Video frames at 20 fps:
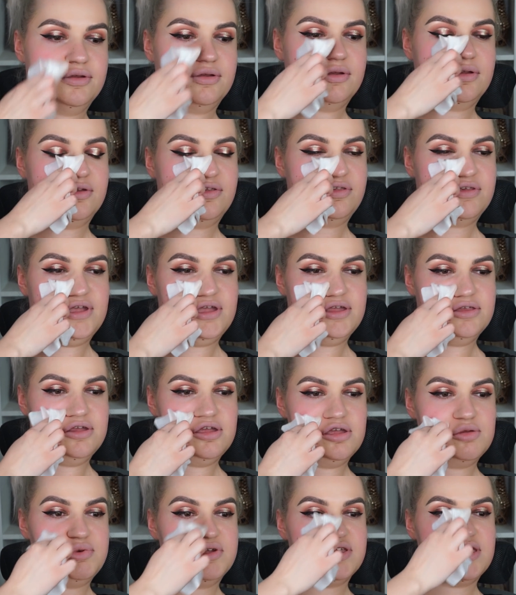Because ain't
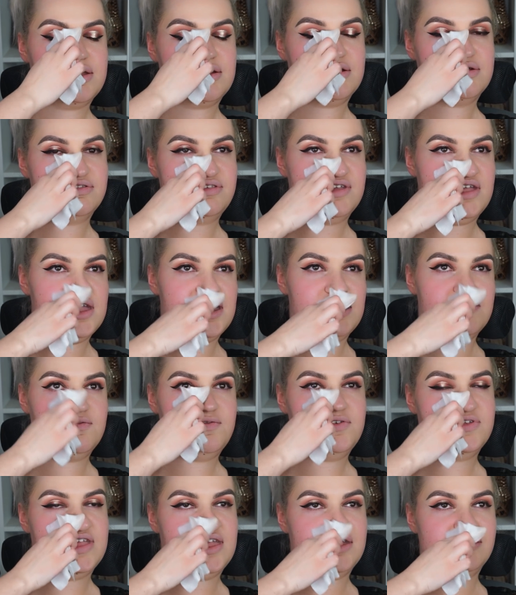nobody got time
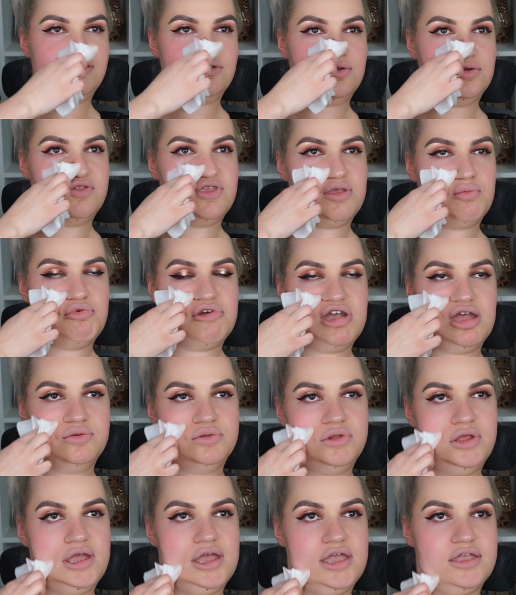for that scuzzy
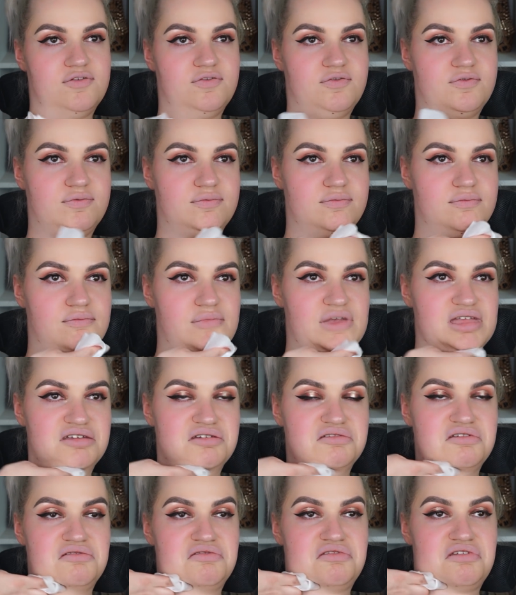brown life
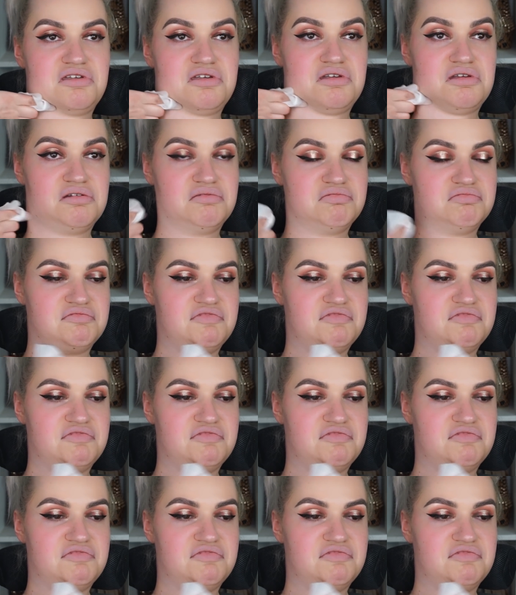mellowed into your